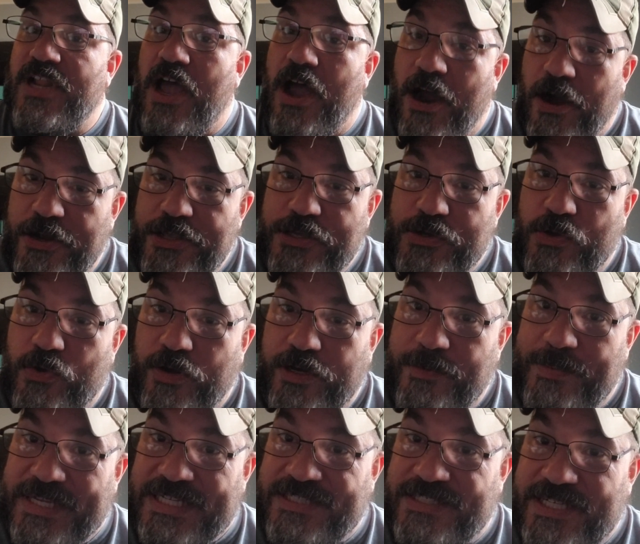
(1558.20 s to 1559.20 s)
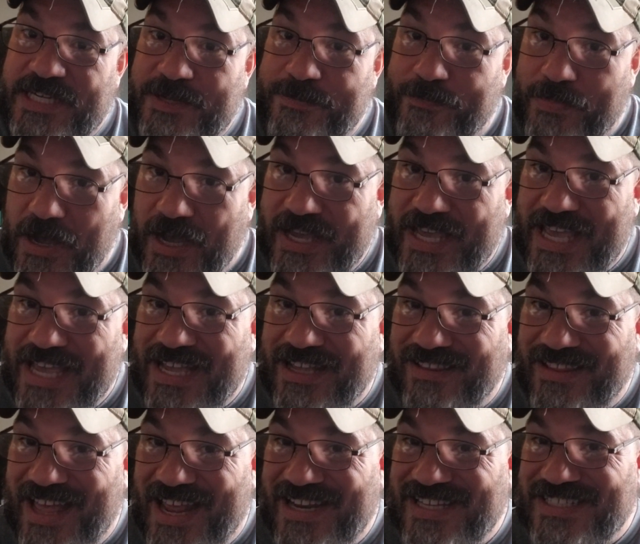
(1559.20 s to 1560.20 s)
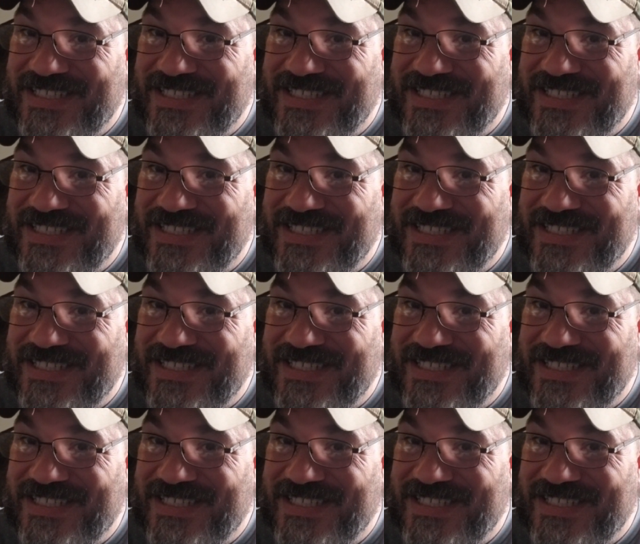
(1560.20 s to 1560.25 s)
Are you going to be debugging a lot of